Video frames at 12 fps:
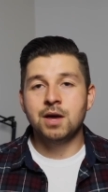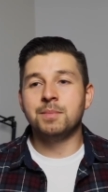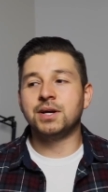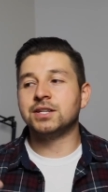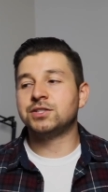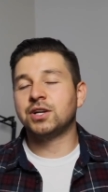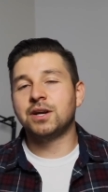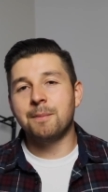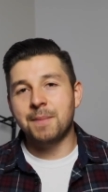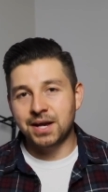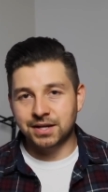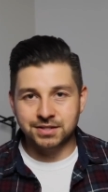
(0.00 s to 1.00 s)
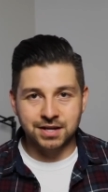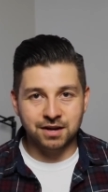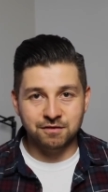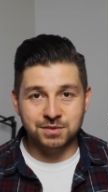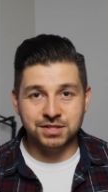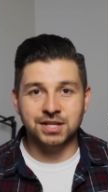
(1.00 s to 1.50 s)
because they're gonna make a ton
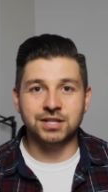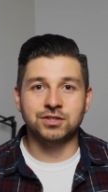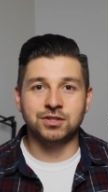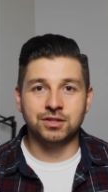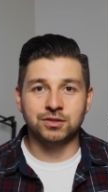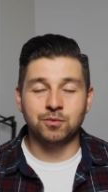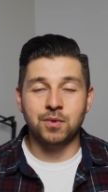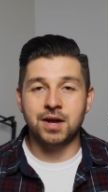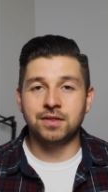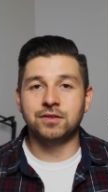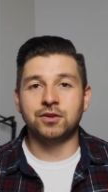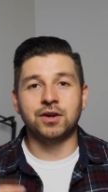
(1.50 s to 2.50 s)
of mistakes along the way that they're